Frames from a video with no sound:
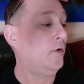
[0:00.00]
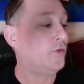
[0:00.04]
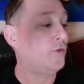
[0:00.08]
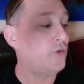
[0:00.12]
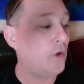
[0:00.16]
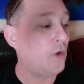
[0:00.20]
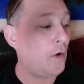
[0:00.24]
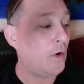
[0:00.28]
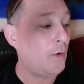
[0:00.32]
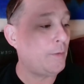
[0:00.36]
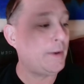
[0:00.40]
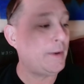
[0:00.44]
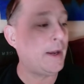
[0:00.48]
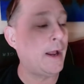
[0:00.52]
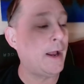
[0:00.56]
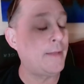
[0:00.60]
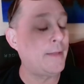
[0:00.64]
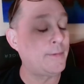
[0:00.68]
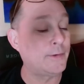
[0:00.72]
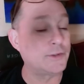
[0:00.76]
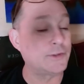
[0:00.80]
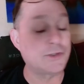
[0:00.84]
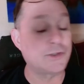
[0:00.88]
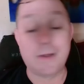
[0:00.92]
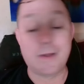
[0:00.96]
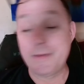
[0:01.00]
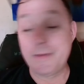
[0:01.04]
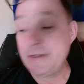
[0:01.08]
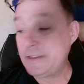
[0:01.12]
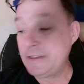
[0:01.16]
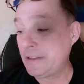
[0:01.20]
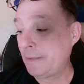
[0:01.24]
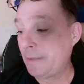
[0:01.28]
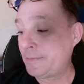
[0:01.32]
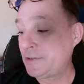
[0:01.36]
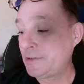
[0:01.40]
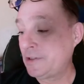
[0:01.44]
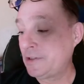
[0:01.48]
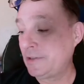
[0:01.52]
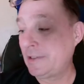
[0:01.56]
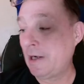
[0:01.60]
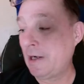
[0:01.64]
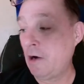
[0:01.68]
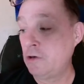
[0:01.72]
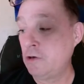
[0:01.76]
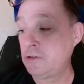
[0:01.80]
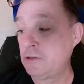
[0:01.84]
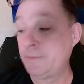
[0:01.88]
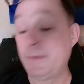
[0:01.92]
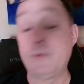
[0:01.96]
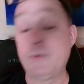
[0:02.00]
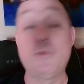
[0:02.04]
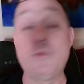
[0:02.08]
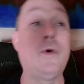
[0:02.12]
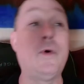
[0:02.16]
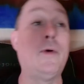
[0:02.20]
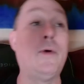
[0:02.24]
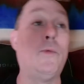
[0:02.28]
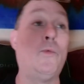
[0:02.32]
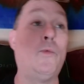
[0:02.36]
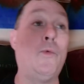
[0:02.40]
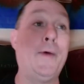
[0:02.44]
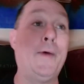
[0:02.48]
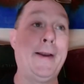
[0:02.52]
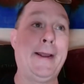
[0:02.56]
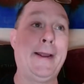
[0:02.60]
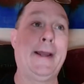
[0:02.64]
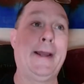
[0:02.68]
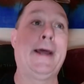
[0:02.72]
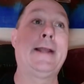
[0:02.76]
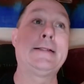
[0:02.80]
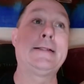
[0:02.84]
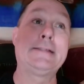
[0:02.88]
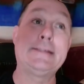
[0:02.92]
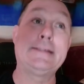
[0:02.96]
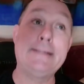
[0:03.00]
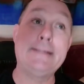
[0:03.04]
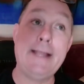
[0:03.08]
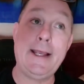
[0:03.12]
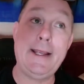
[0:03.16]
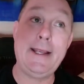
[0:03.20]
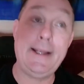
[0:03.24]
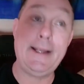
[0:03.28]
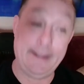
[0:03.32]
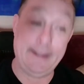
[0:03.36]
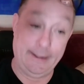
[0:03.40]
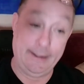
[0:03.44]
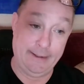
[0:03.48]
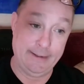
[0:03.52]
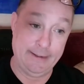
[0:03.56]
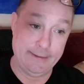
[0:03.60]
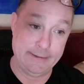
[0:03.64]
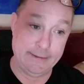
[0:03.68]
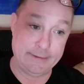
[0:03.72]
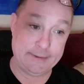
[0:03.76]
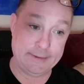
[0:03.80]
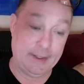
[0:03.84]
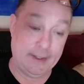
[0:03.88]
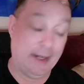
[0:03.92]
So, yeah, there's all these ups and downs, but what I gotta say is,